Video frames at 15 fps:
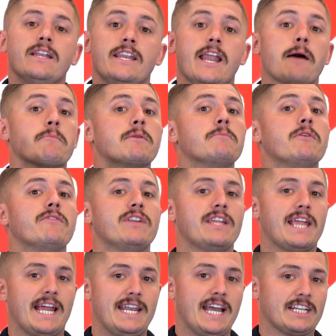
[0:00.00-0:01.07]
Now I'm going to move
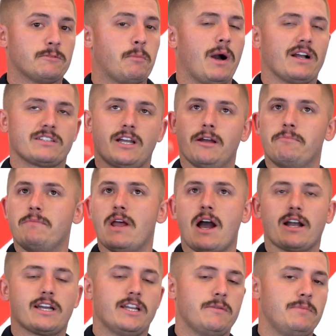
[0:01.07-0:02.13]
into that next box. I'm
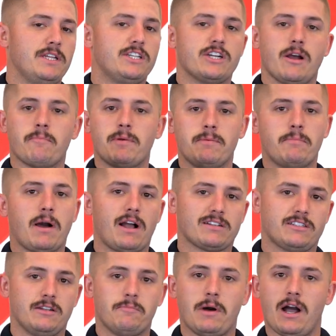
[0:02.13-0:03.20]
not going to be jumping
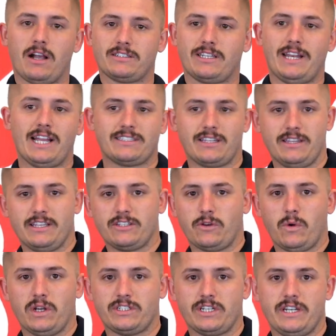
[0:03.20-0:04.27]
box to box and asking this
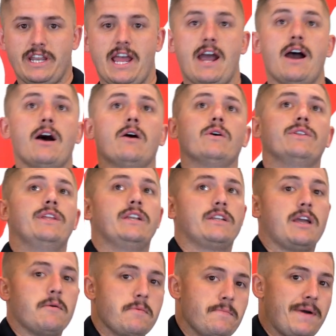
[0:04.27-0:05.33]
question now and then
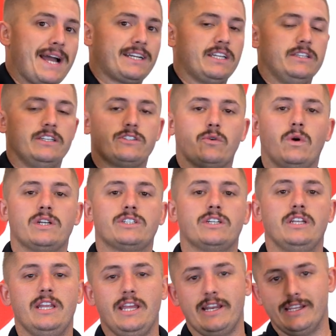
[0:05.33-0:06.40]
coming back to this
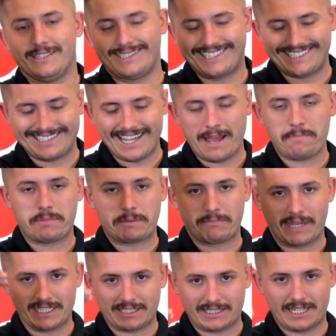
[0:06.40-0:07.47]
question. It is step
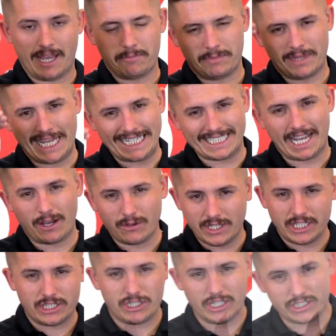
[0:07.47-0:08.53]
by step. That is how
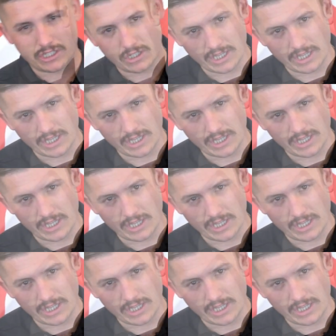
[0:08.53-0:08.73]
these sheets are